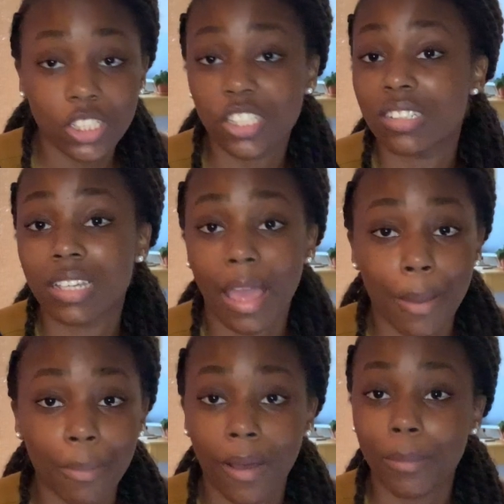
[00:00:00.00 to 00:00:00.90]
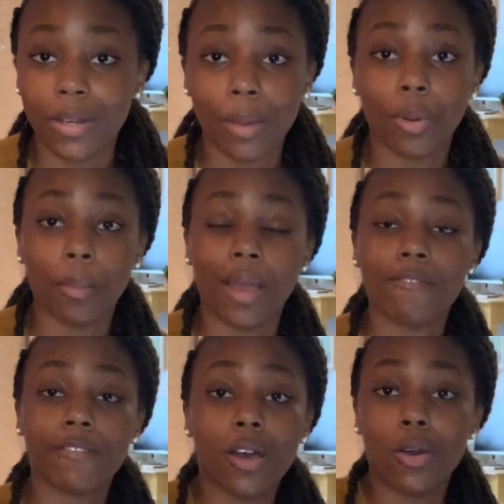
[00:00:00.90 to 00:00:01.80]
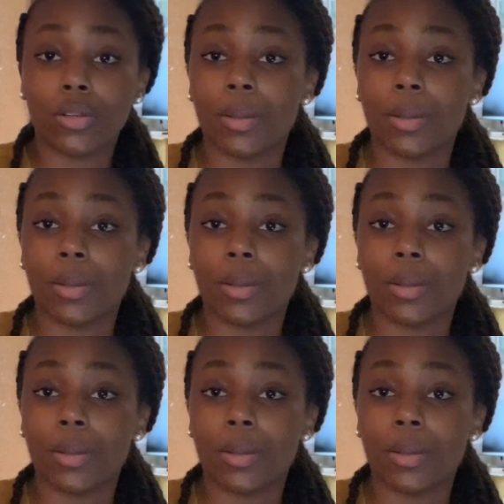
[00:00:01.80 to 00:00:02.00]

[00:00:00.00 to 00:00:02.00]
just kept popping up on my phone,